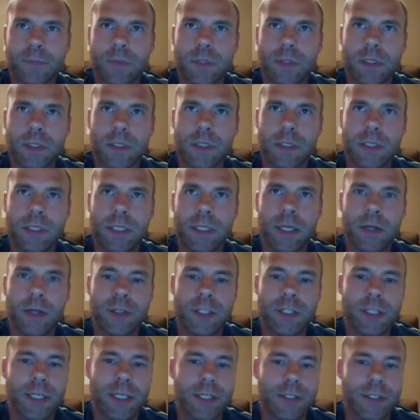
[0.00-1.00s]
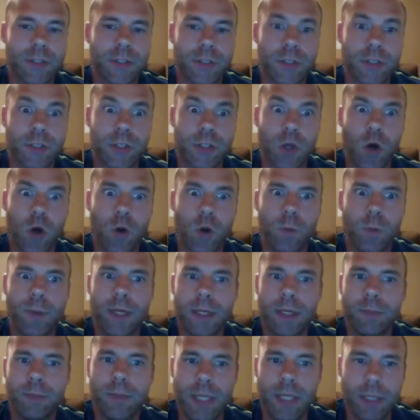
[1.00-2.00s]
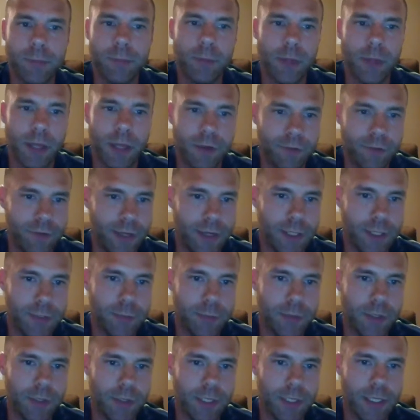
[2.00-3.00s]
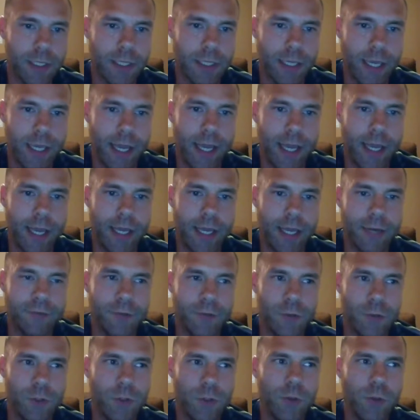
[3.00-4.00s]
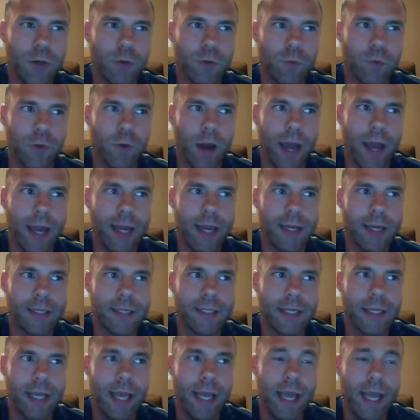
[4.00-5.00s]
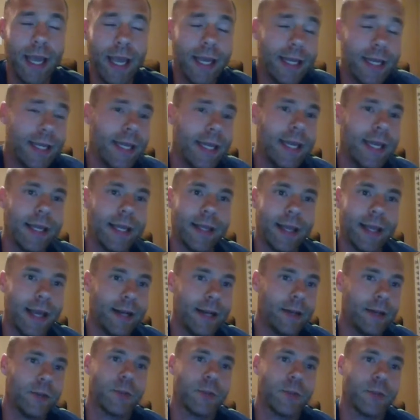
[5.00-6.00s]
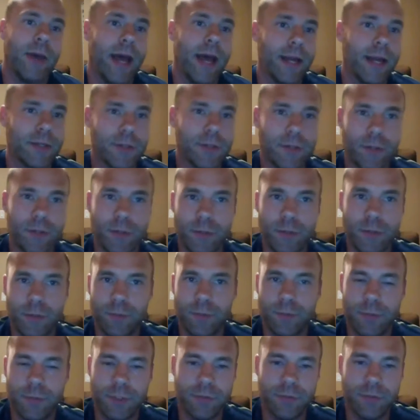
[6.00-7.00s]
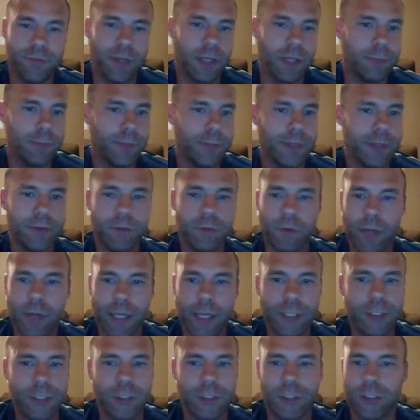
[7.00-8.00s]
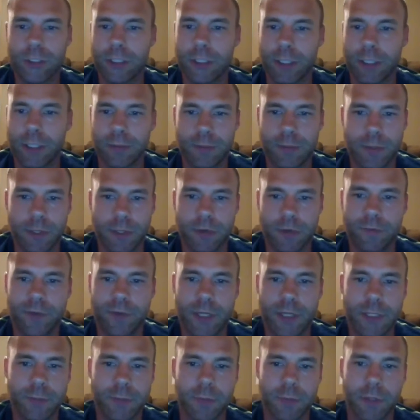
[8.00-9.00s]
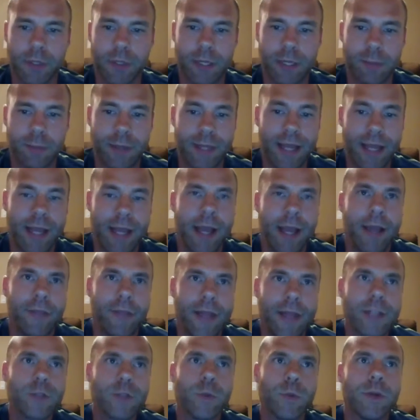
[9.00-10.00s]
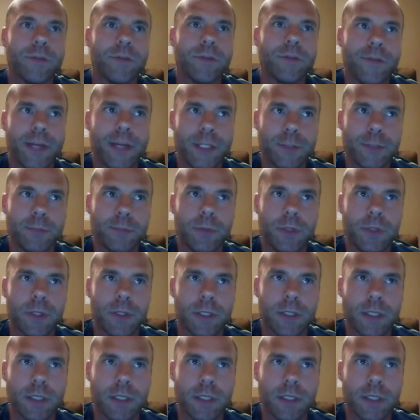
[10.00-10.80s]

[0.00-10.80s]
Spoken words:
Just because there's so many people on Facebook, and if you do it right, and again, that goes back to developing relationships on Facebook. That's what Facebook